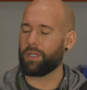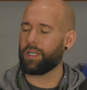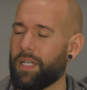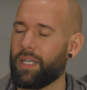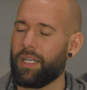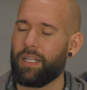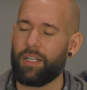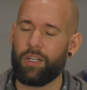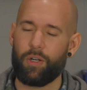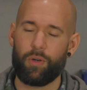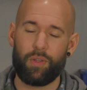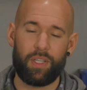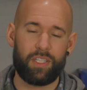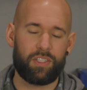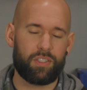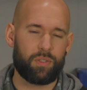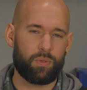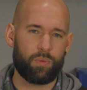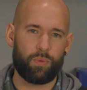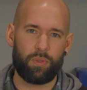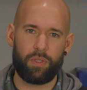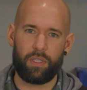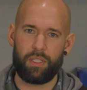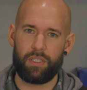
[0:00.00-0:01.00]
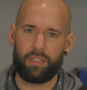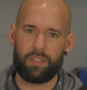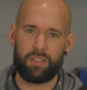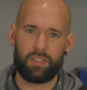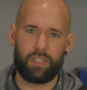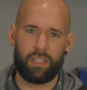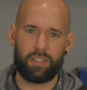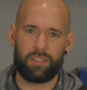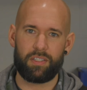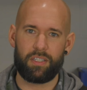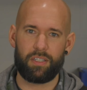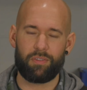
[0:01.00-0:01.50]
And I know that's a really
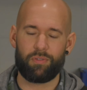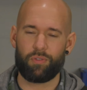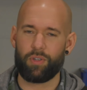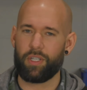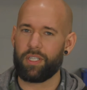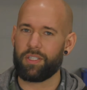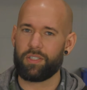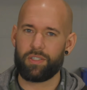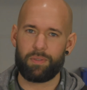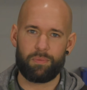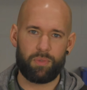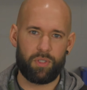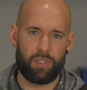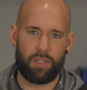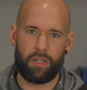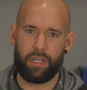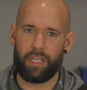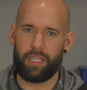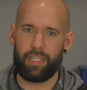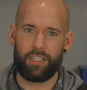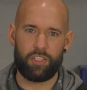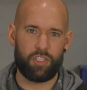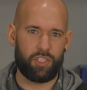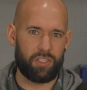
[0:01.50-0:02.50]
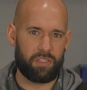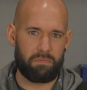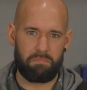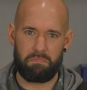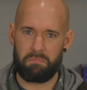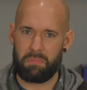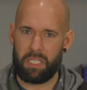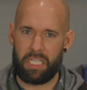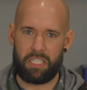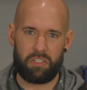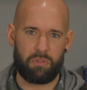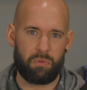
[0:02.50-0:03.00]
disgusting phrase. Sorry,
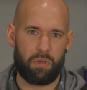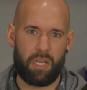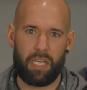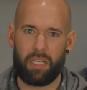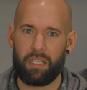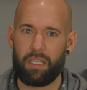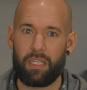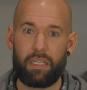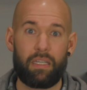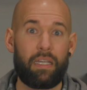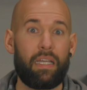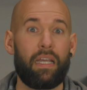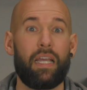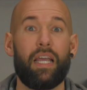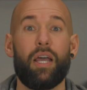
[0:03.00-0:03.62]
that's reality.